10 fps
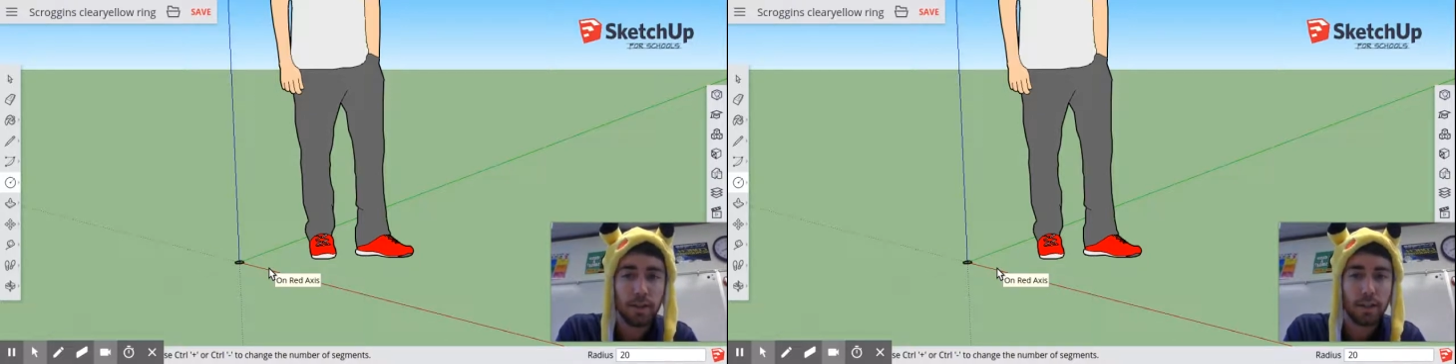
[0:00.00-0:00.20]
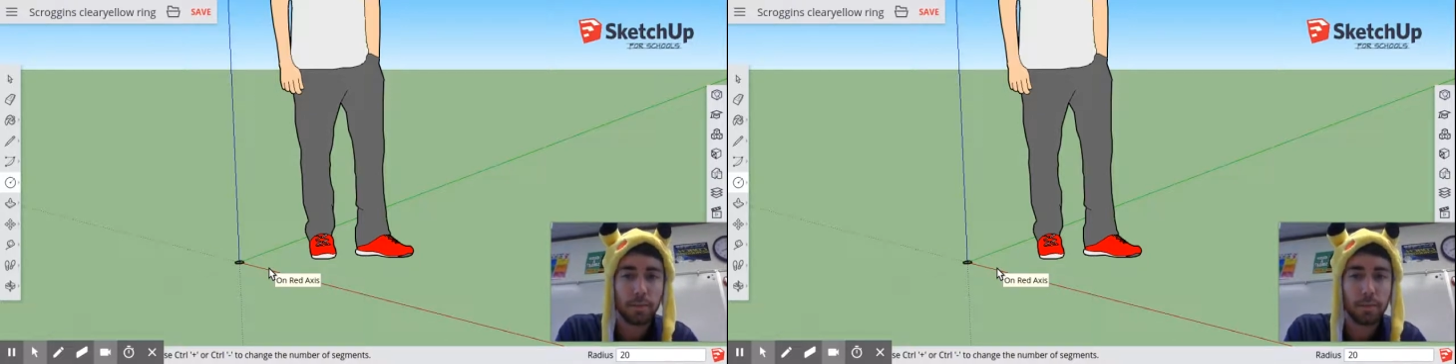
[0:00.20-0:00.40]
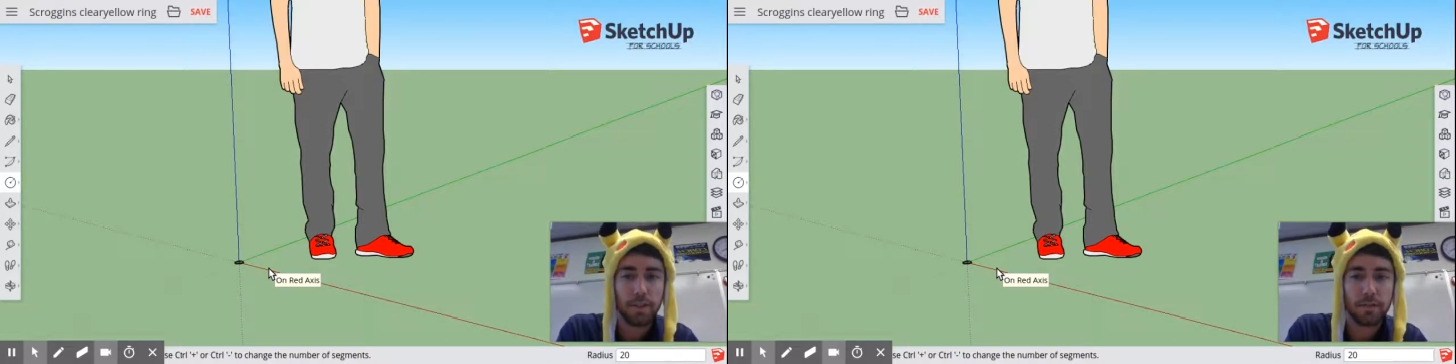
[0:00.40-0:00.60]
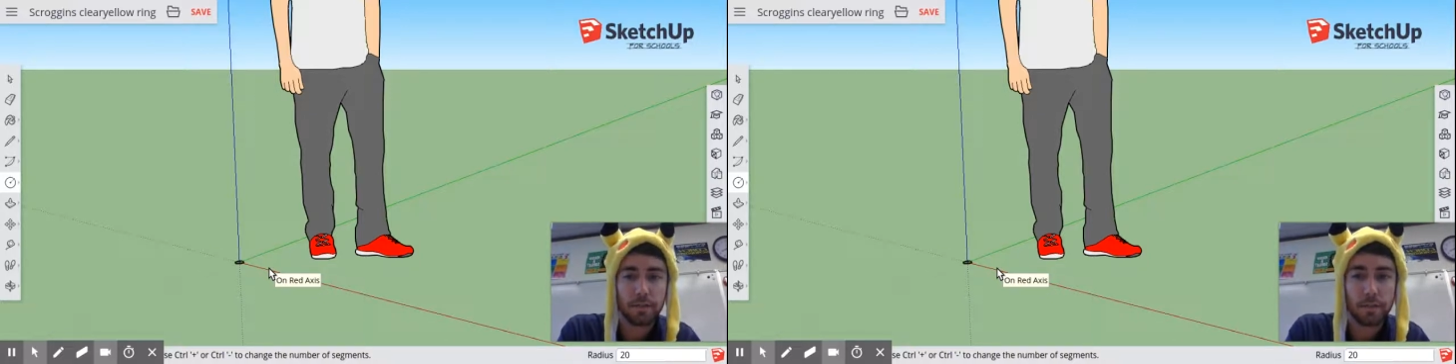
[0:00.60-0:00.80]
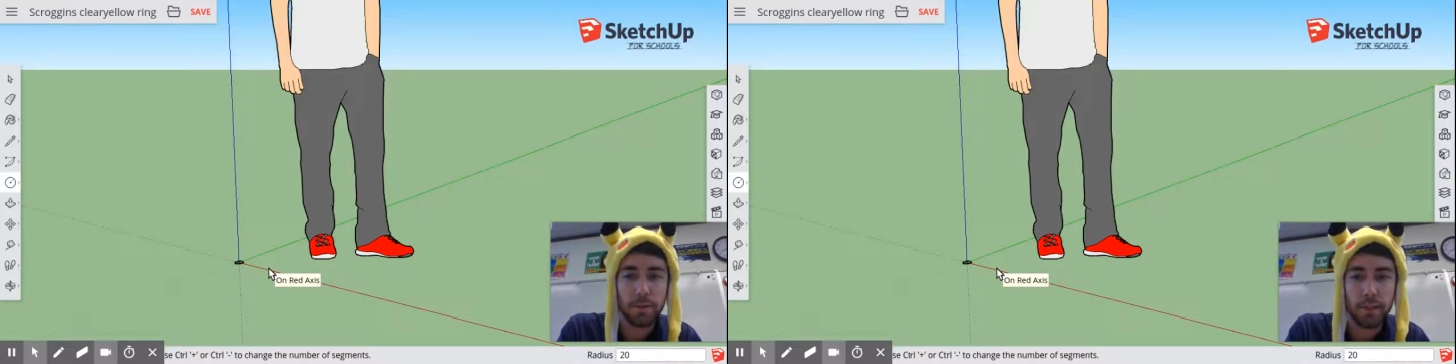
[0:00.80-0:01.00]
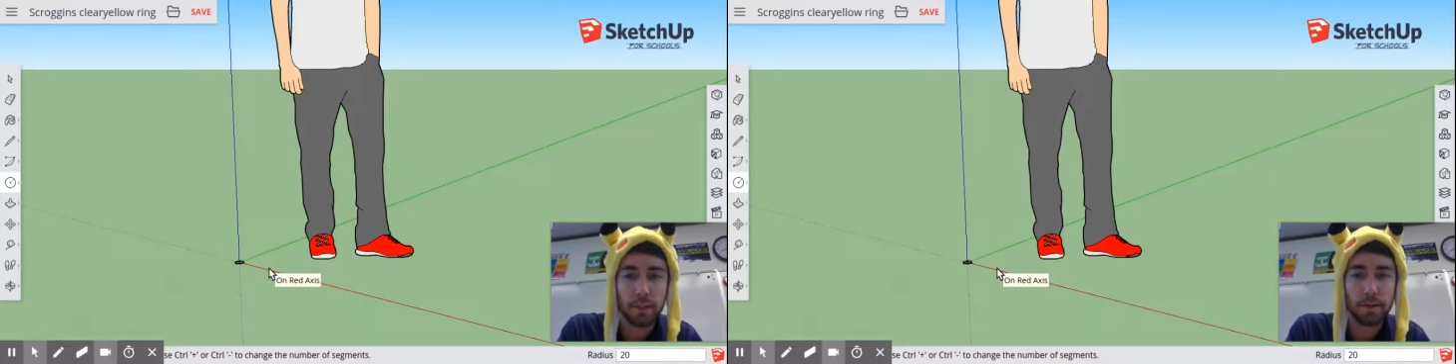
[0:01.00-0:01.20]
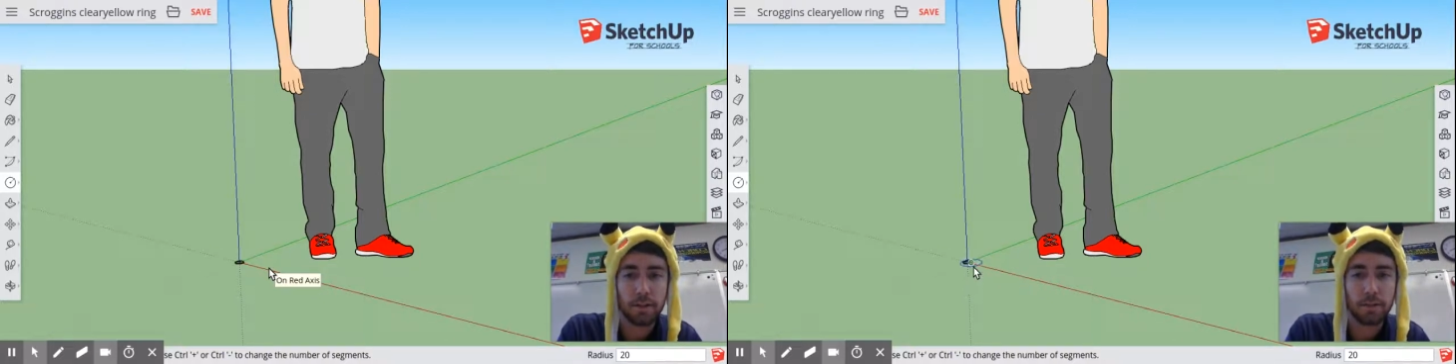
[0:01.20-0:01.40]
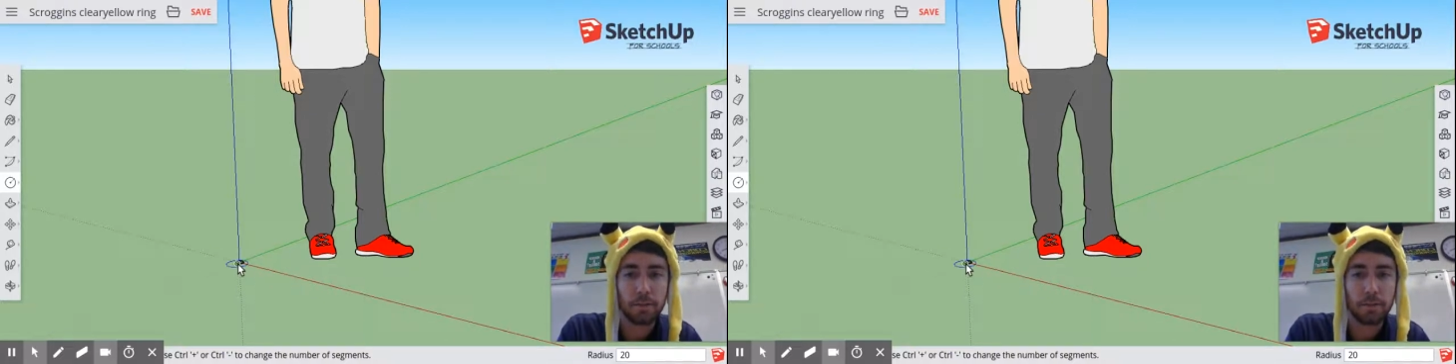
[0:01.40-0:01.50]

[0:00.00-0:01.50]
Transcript: and it makes you a tiny little